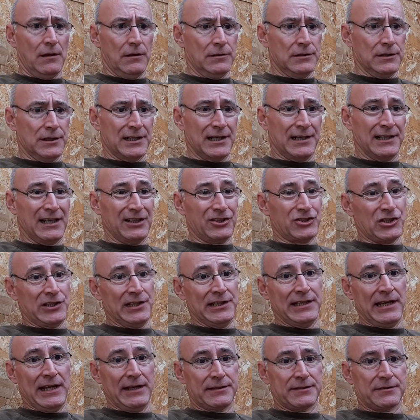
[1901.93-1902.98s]
You can actually
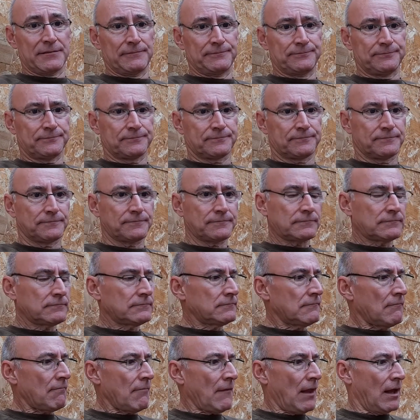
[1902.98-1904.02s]
get,
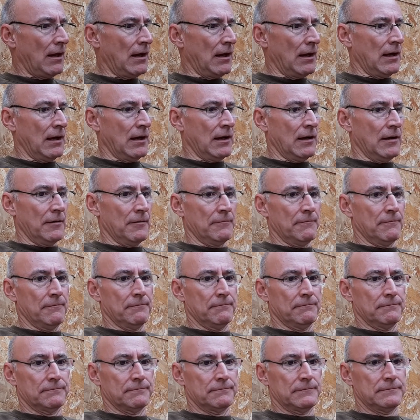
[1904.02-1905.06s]
I
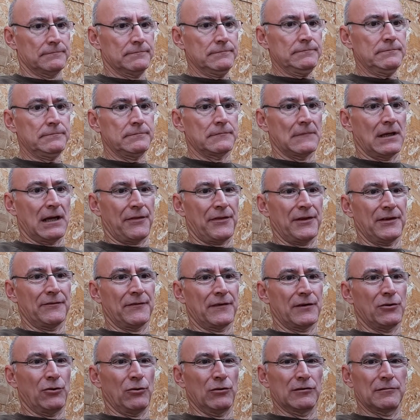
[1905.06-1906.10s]
think they're
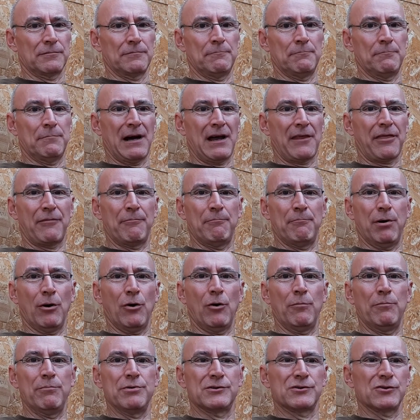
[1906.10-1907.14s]
called bath
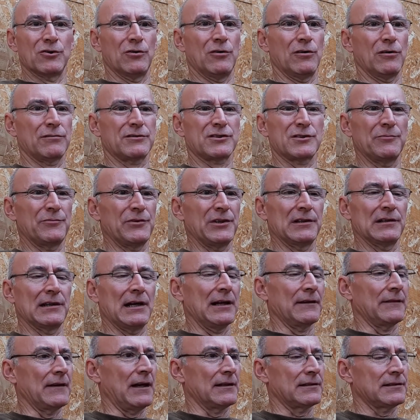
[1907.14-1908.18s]
bobs or something
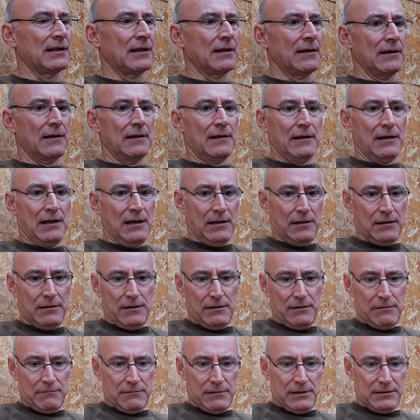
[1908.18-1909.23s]
like that.
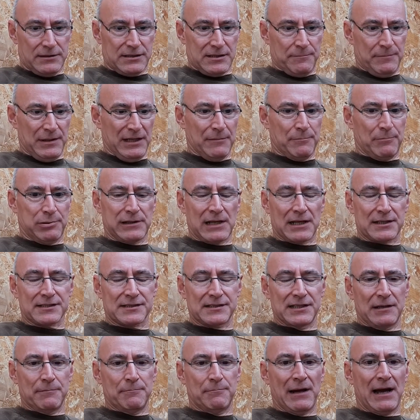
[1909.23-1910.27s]
It's a big
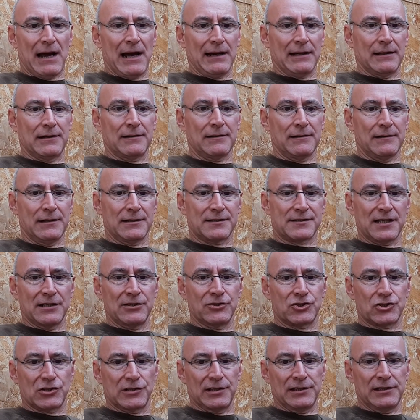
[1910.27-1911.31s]
plastic bag,
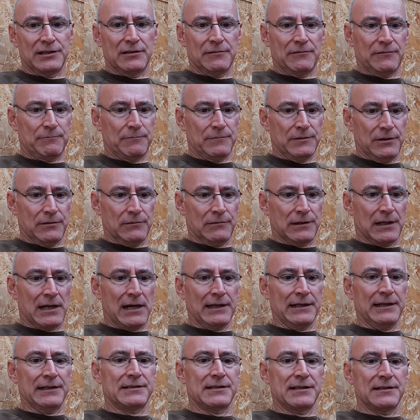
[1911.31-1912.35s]
essentially. You lie
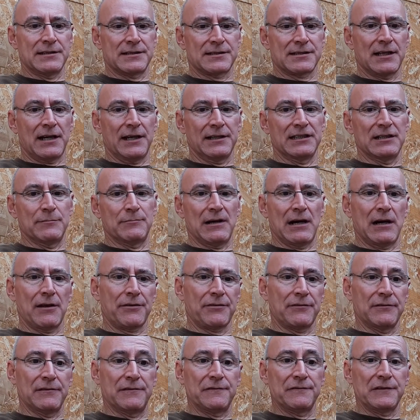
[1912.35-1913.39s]
it inside your bath
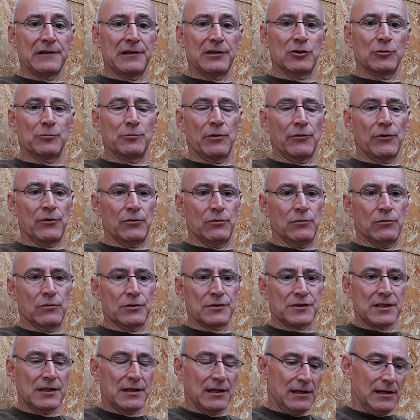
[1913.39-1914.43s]
and fill it up with a
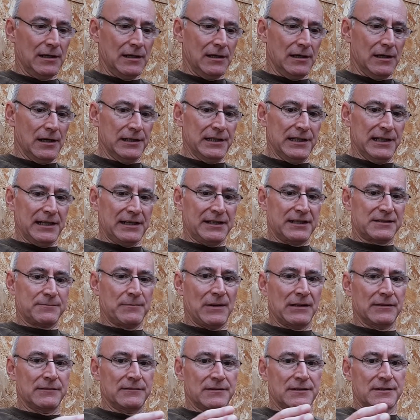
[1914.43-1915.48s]
hose, and it
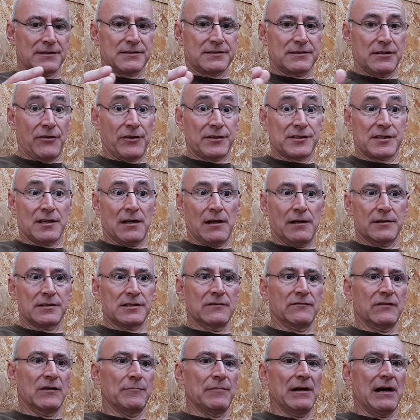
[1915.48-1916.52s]
expands to the size
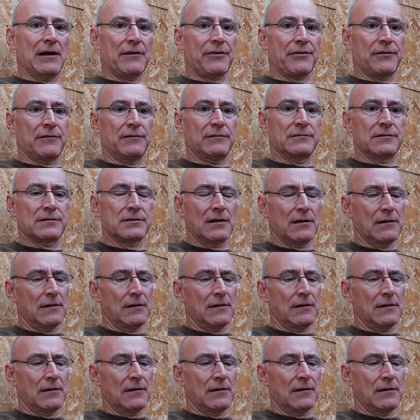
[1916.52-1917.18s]
of your bath, and